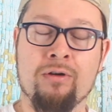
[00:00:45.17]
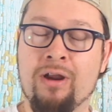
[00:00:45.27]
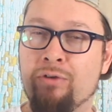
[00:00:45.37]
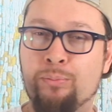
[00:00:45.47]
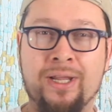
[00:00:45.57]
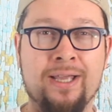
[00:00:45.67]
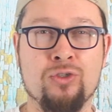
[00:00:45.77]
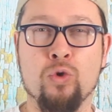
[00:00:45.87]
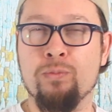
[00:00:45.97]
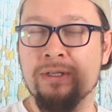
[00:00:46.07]
I reply
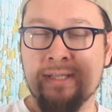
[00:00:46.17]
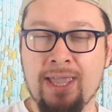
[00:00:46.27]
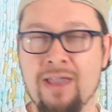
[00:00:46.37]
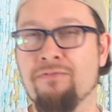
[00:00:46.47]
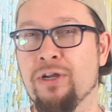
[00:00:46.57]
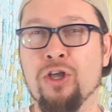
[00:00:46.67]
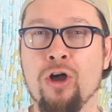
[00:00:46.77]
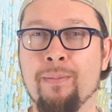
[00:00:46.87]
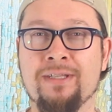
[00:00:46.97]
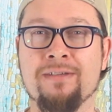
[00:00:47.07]
to almost every
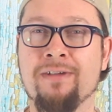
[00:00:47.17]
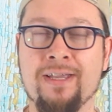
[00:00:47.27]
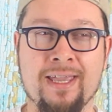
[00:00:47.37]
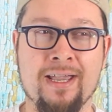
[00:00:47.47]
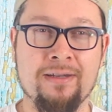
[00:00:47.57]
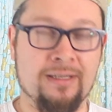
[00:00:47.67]
comment if I can.